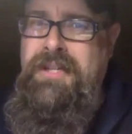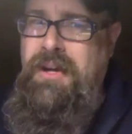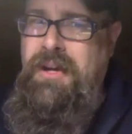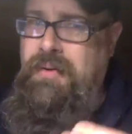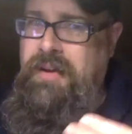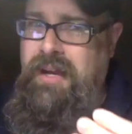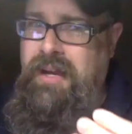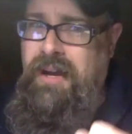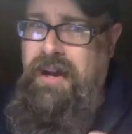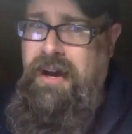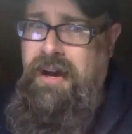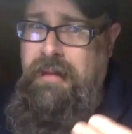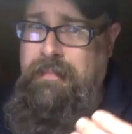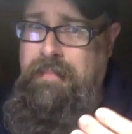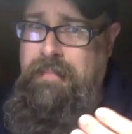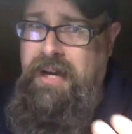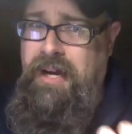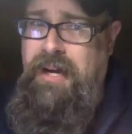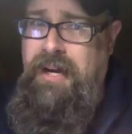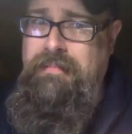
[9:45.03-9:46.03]
going up
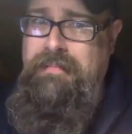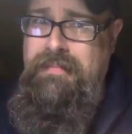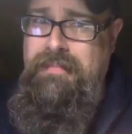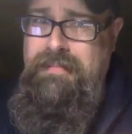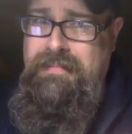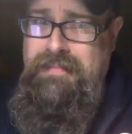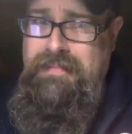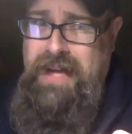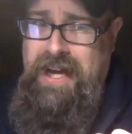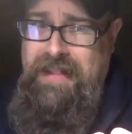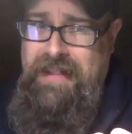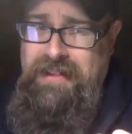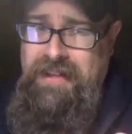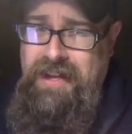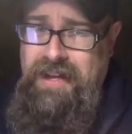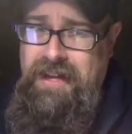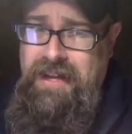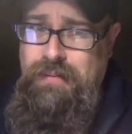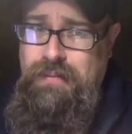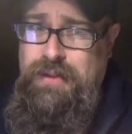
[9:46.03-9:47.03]
and up at
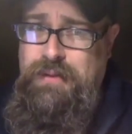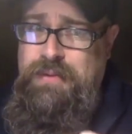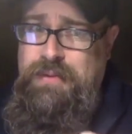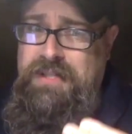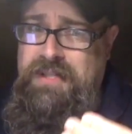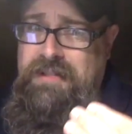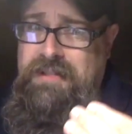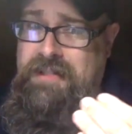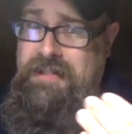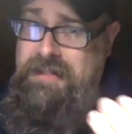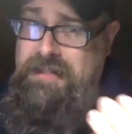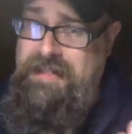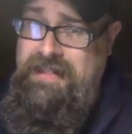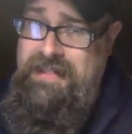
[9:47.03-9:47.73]
the end, which was a little